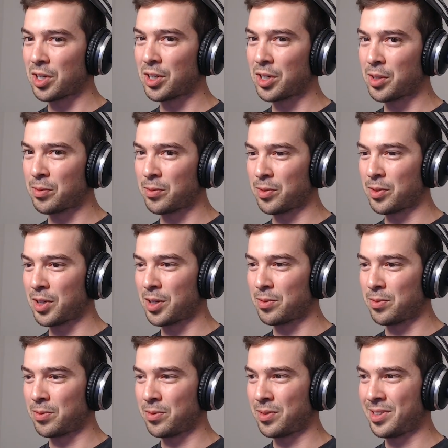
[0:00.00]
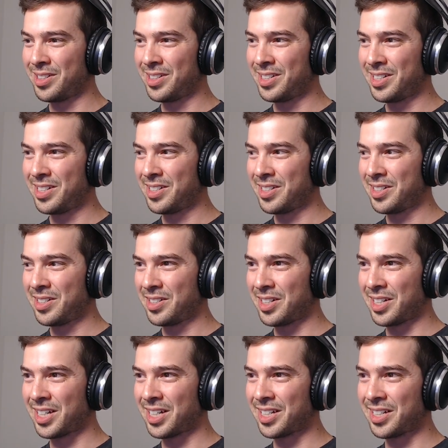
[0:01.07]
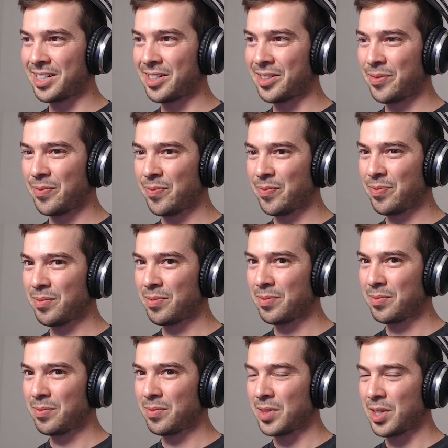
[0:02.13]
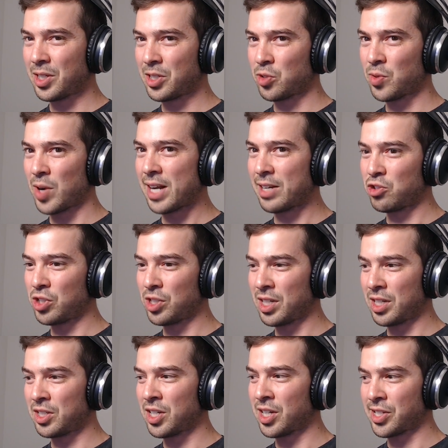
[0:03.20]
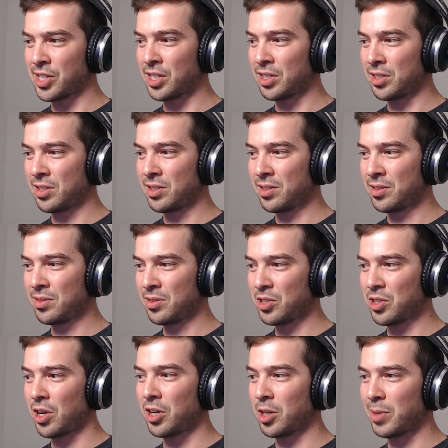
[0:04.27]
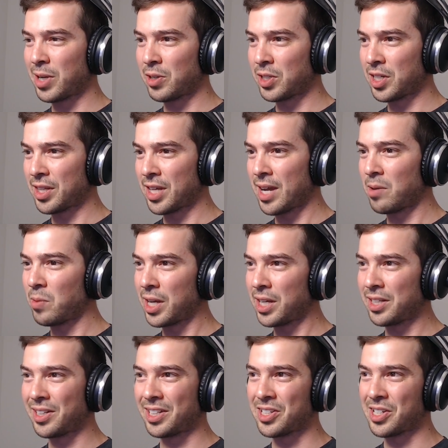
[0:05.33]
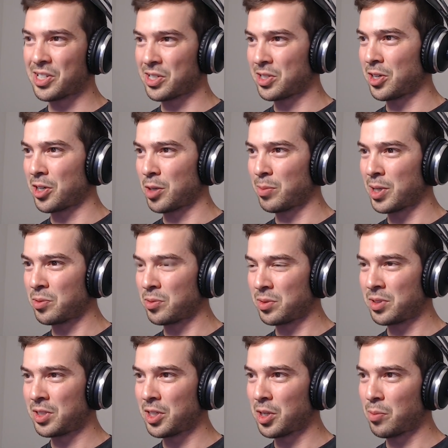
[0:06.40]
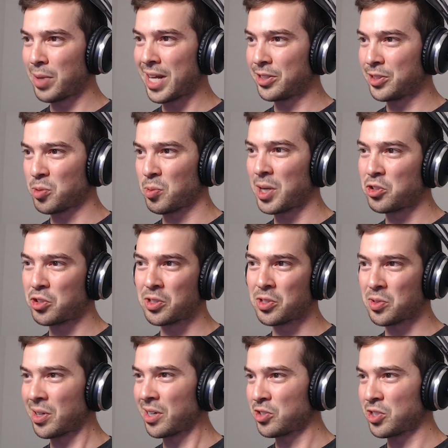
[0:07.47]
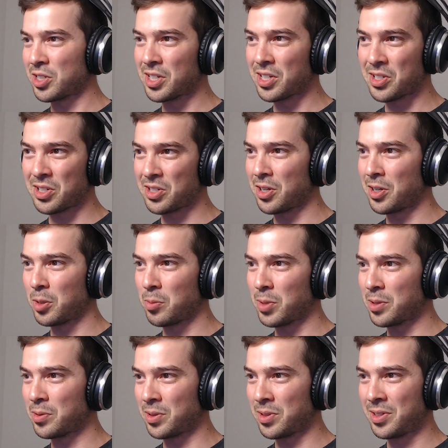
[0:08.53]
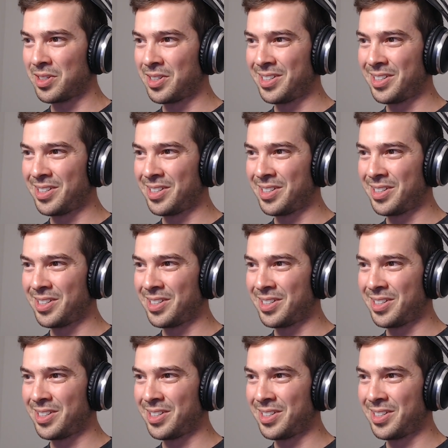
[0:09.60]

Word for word: are of of uh, a strategy that doesn't talk about it in that way, like doesn't talk about you know balance range construction, doesn't talk about